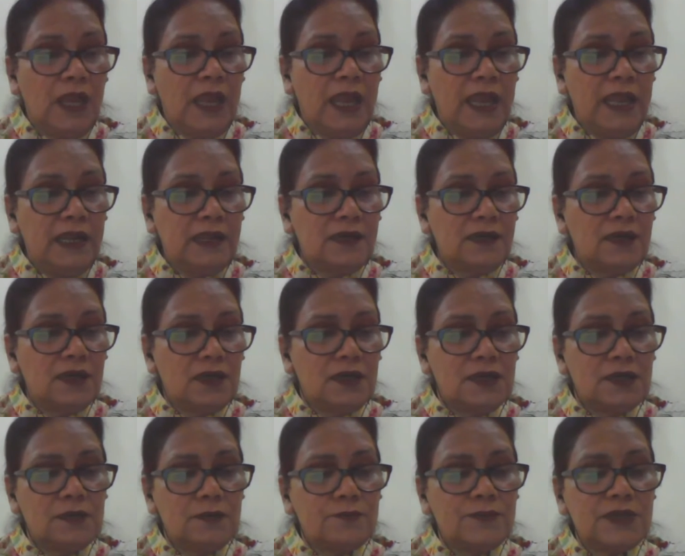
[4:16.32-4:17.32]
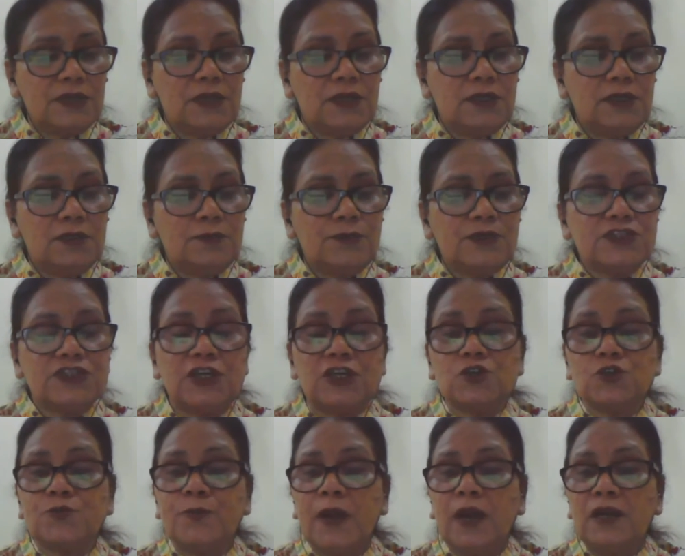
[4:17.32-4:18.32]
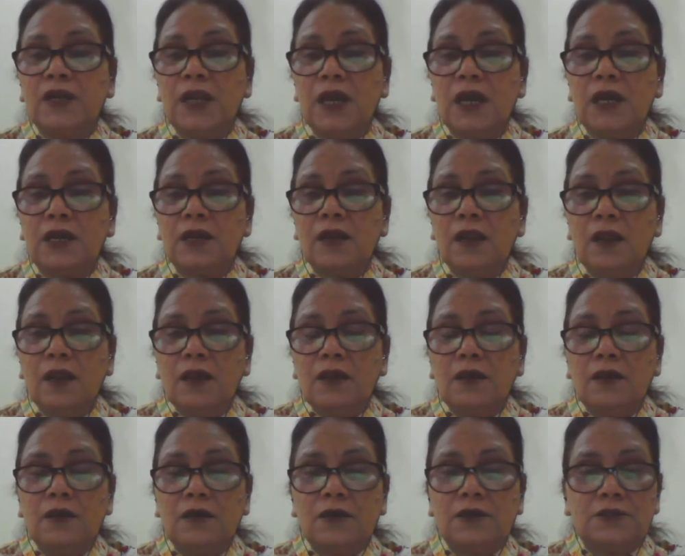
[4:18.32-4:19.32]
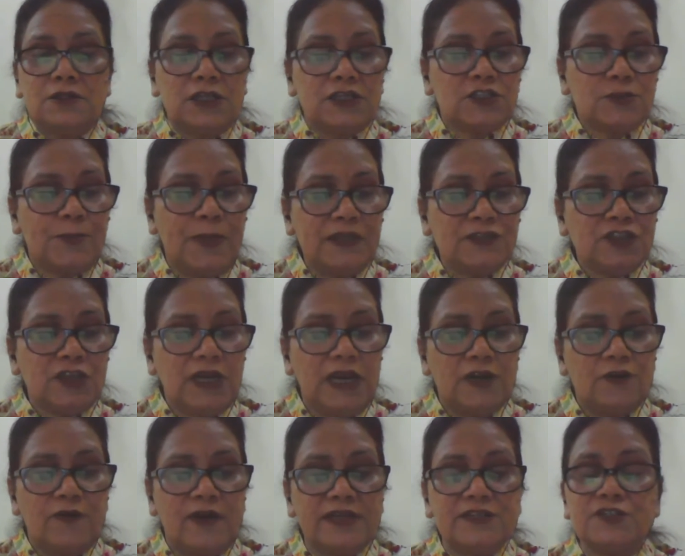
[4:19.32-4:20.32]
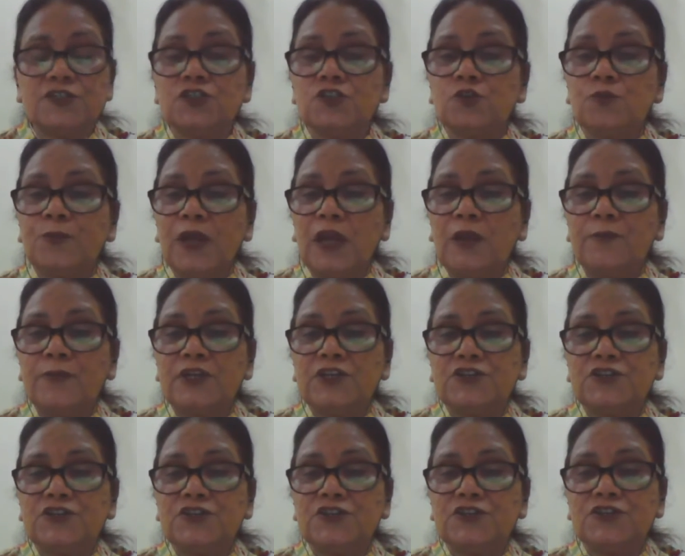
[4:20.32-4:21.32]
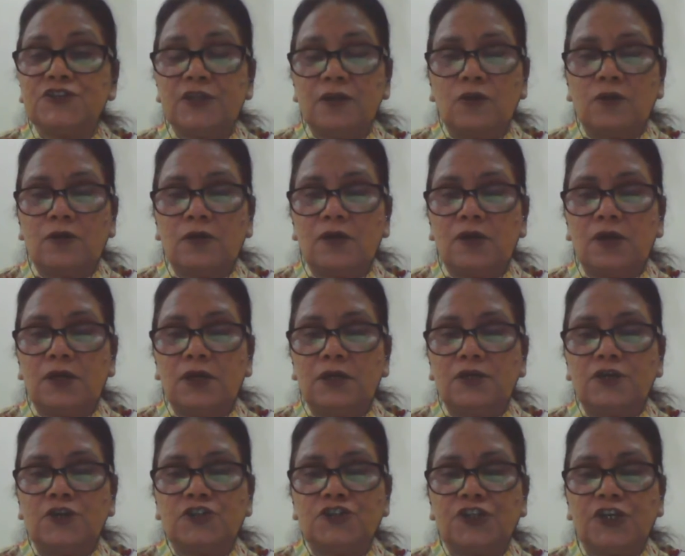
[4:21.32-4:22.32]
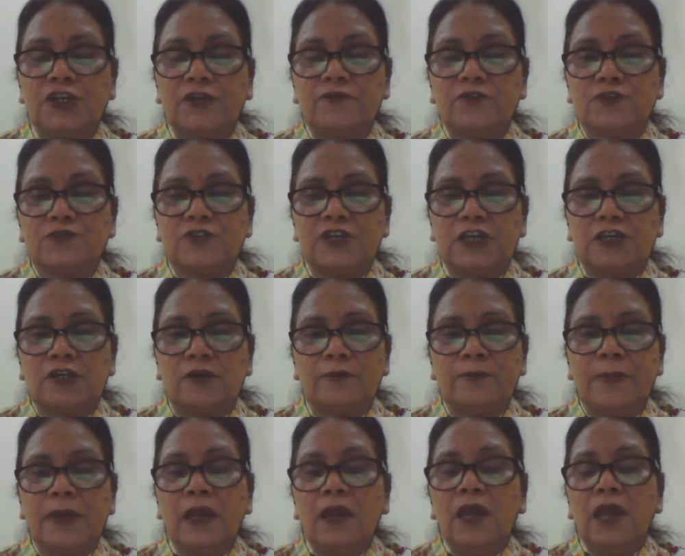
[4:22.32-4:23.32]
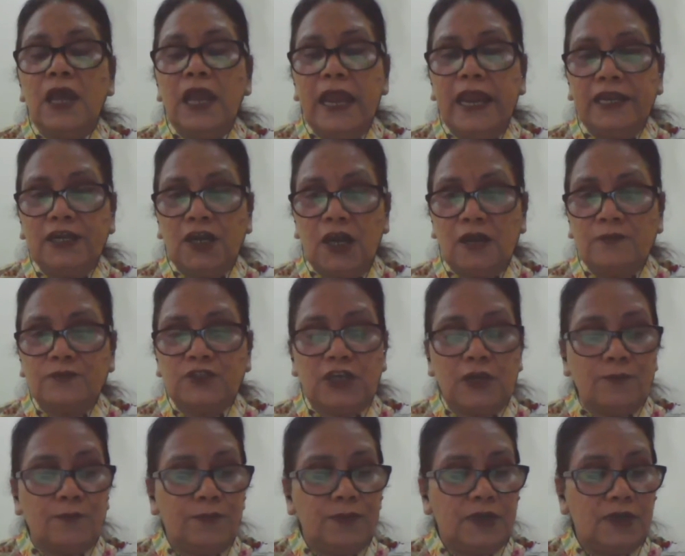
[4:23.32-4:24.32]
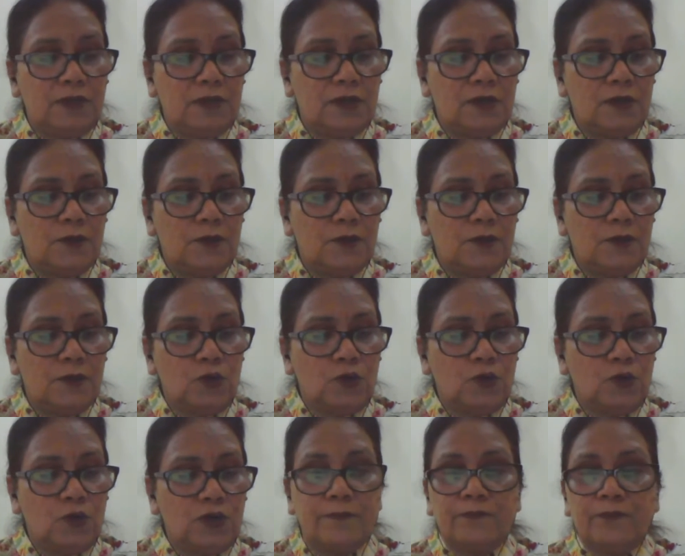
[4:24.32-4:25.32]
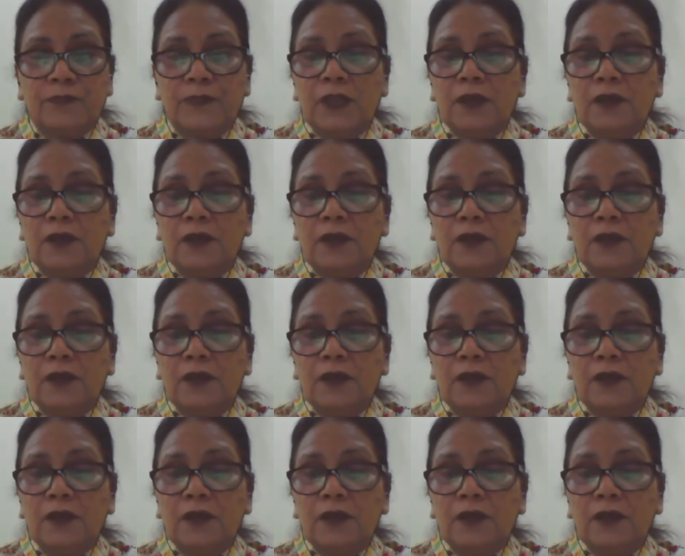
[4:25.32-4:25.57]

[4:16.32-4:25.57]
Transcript: and Mr. Usman Dar, the special advisor to Prime Minister on initiative of startup and Kamyab program.